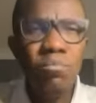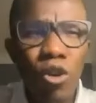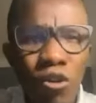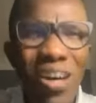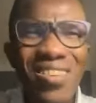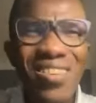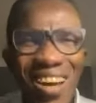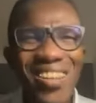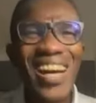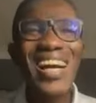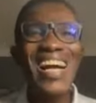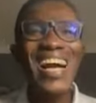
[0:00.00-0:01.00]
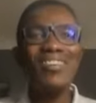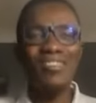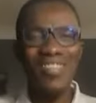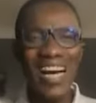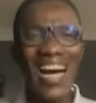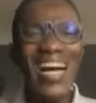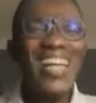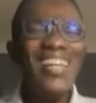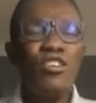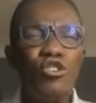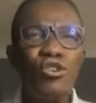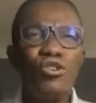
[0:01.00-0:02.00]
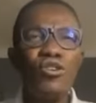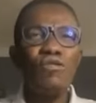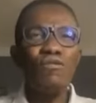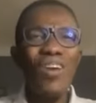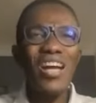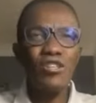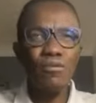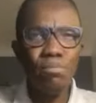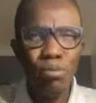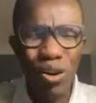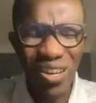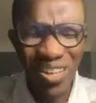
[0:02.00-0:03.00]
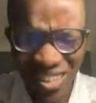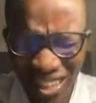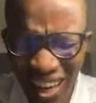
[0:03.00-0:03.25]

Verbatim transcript: over southern Kaduna, you know, those flash points.